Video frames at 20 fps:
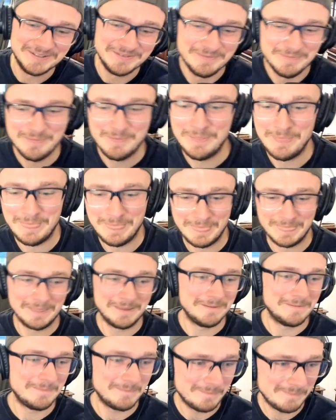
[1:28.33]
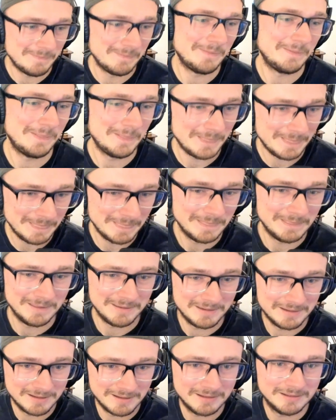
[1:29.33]
You don't want to come round here, get put for the
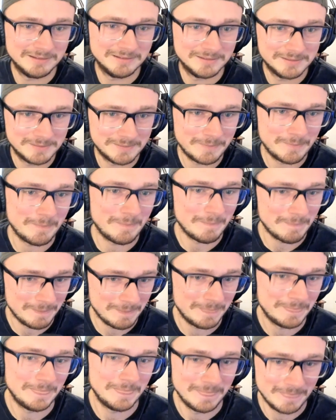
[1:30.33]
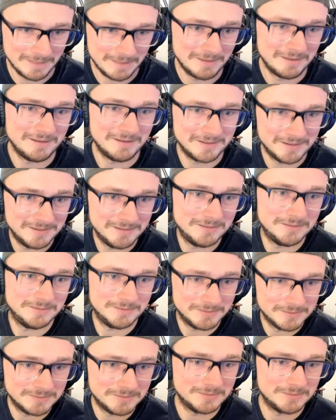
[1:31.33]
window frame. Get put